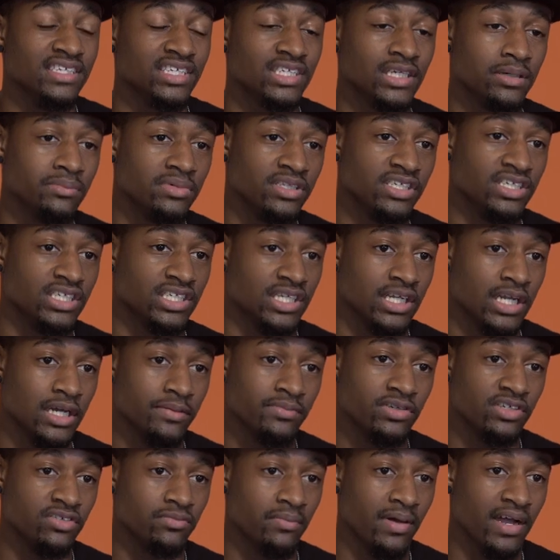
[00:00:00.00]
Than some of these
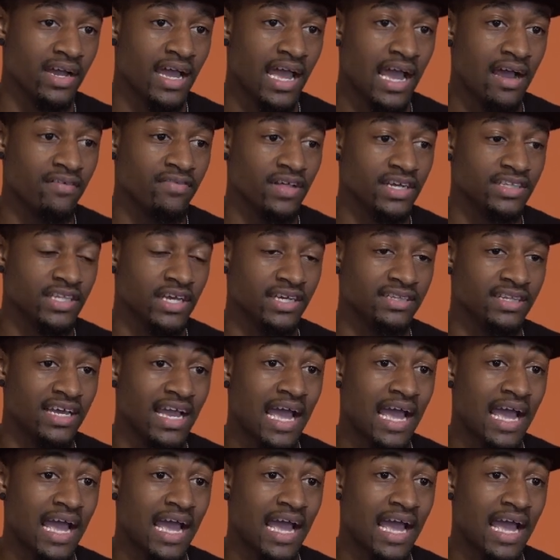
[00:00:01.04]
celebrities might have. Like they,